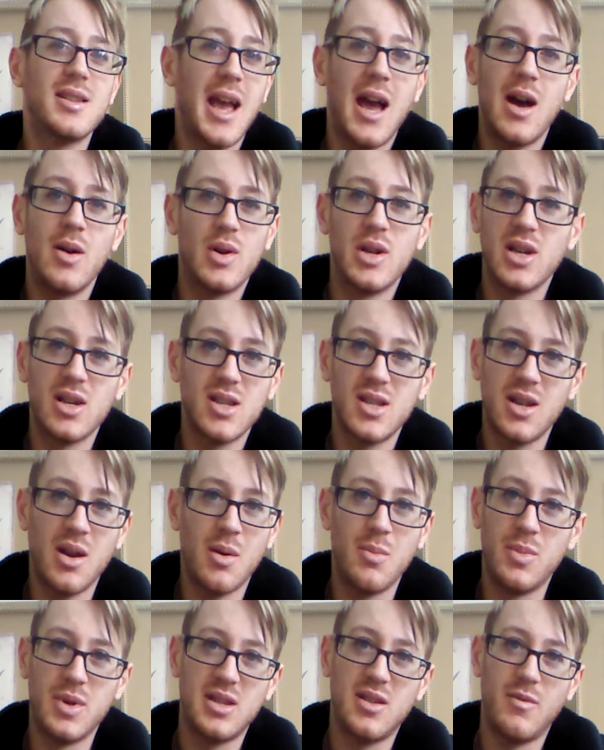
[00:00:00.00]
countless
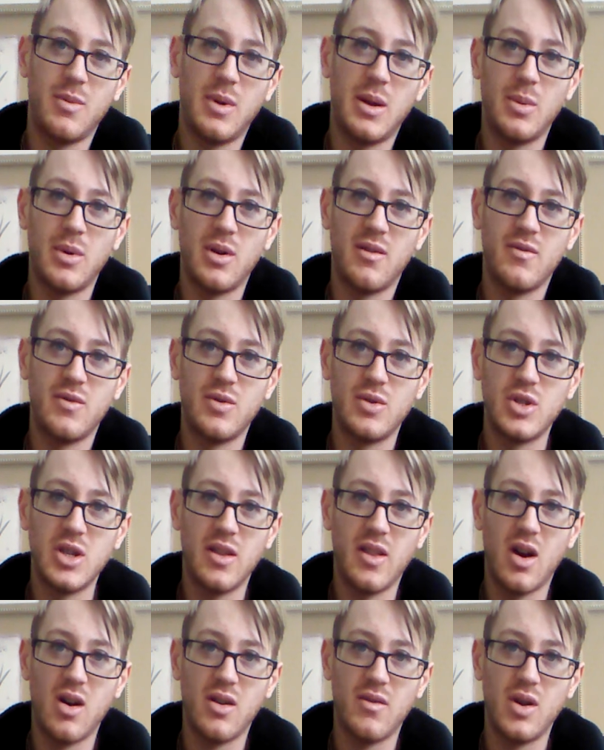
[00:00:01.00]
numbers of people,
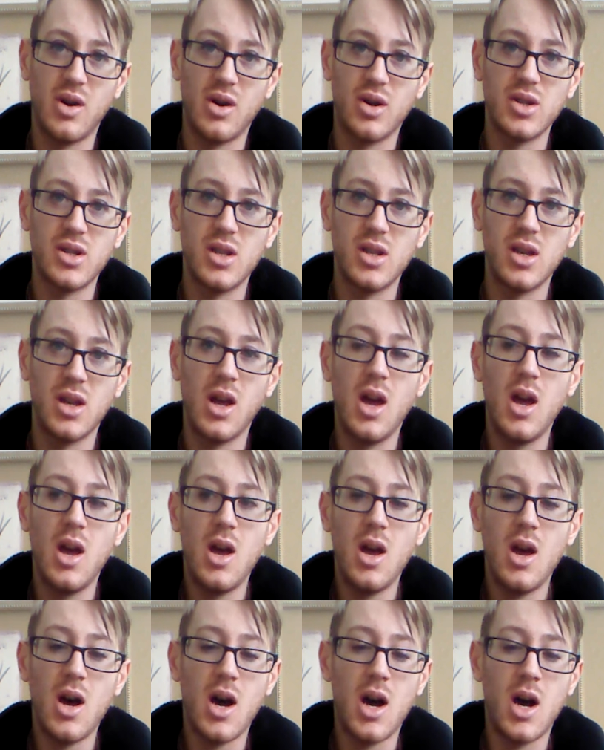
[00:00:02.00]
unfortunately, that I've lost
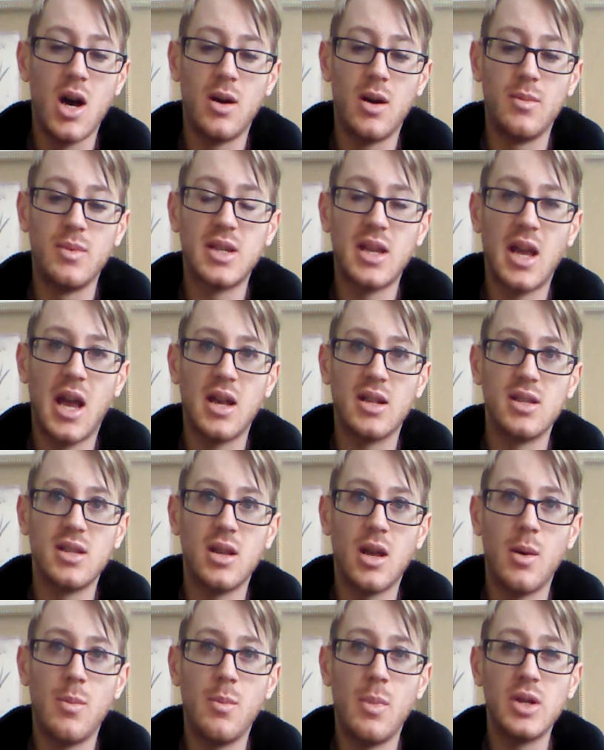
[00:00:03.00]
to
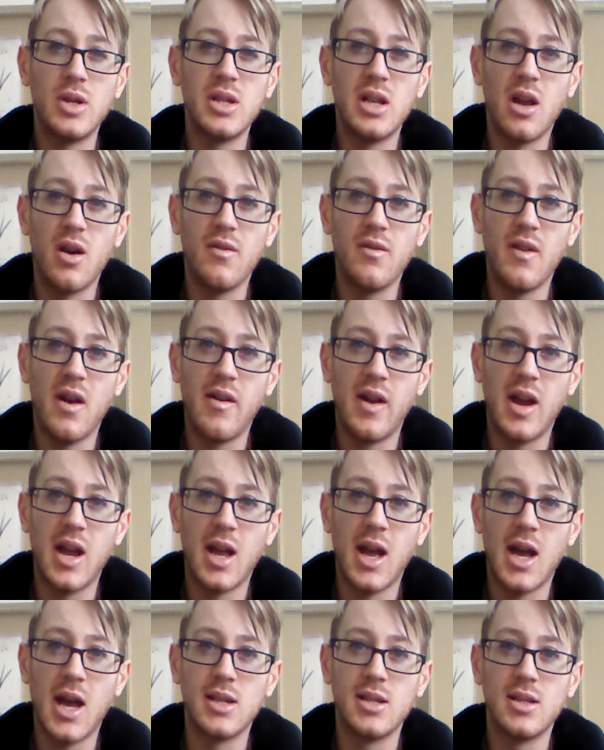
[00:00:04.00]
cancer, mostly
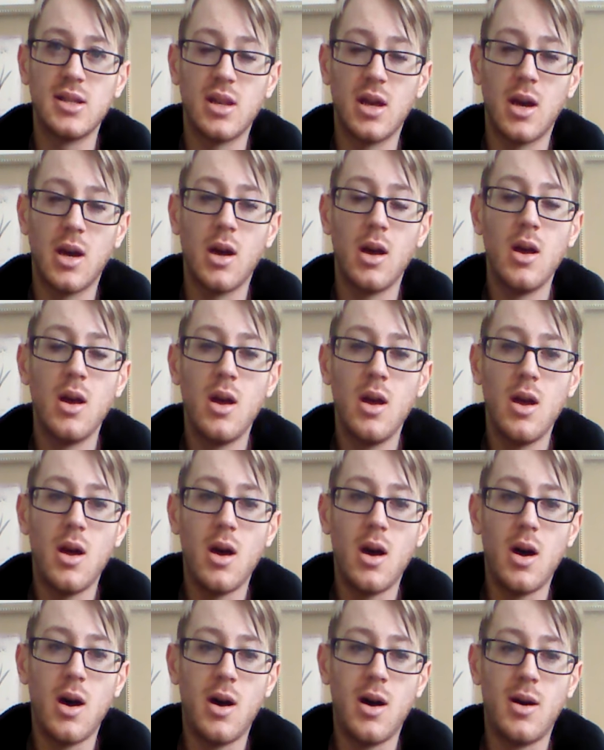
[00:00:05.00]
ovarian cancer.
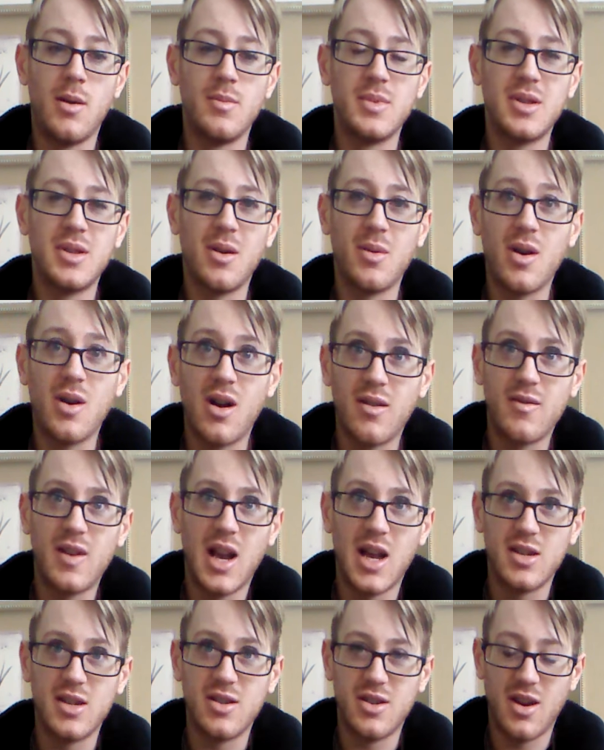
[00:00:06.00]
So I'm kind of
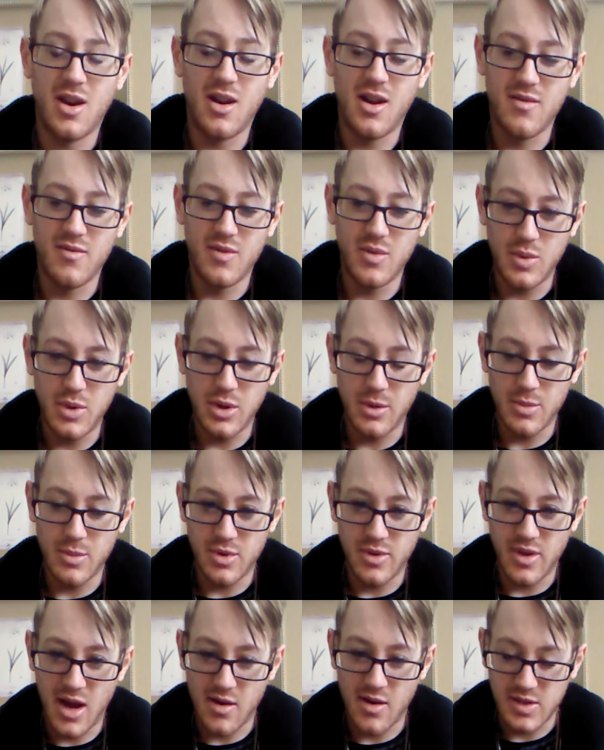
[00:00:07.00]
glad I don't have a wound
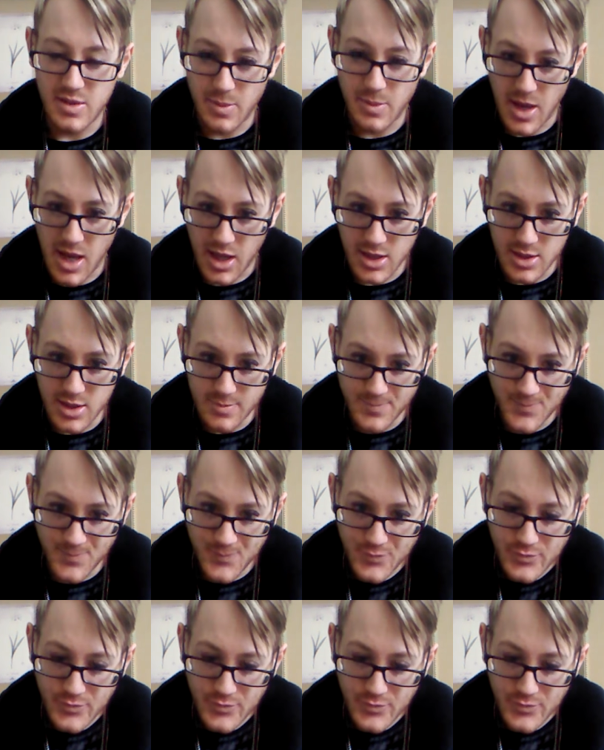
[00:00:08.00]
in that respect.